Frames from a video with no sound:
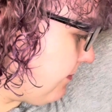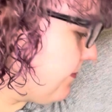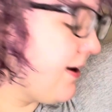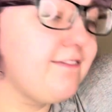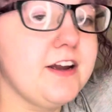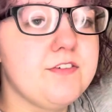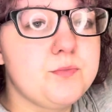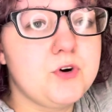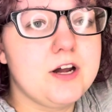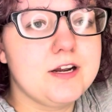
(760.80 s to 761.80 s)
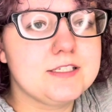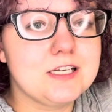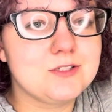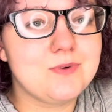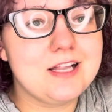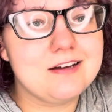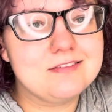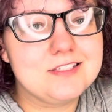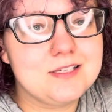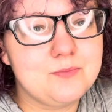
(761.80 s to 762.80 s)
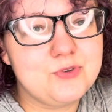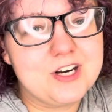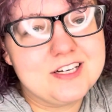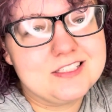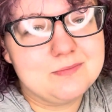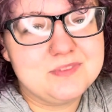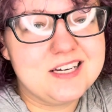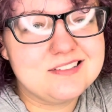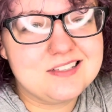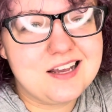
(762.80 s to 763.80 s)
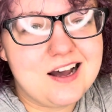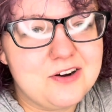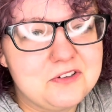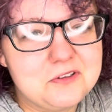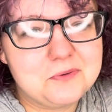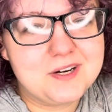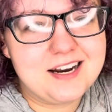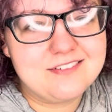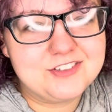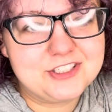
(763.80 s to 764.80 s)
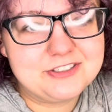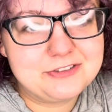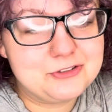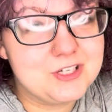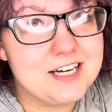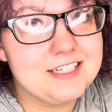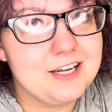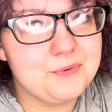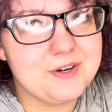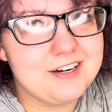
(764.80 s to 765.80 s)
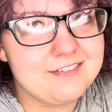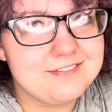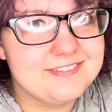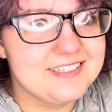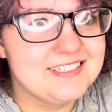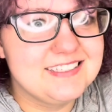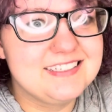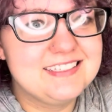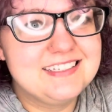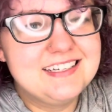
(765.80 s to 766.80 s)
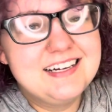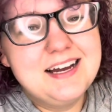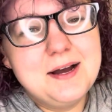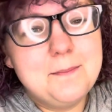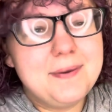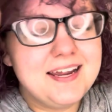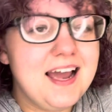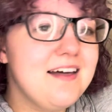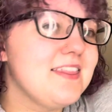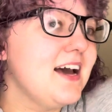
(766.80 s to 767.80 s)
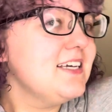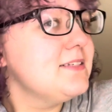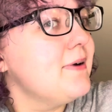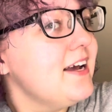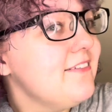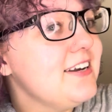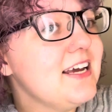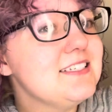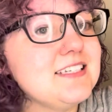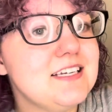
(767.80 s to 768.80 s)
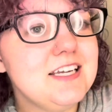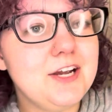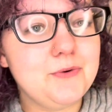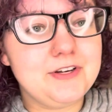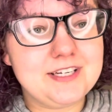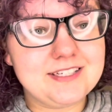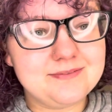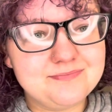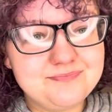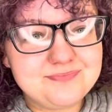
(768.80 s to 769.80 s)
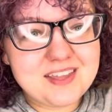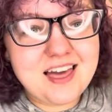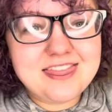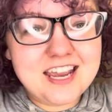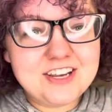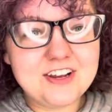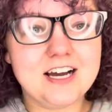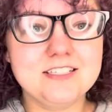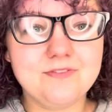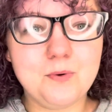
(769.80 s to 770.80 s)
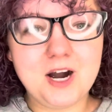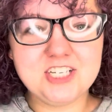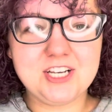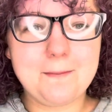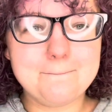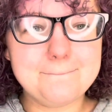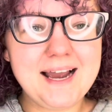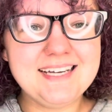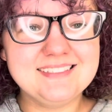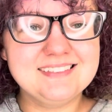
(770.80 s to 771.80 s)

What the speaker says: of my favorite products, as well as some products I'm testing out or whatever, or trying to get rid of. But yeah, that is my everyday skincare routine. Thank you guys for watching. Bye.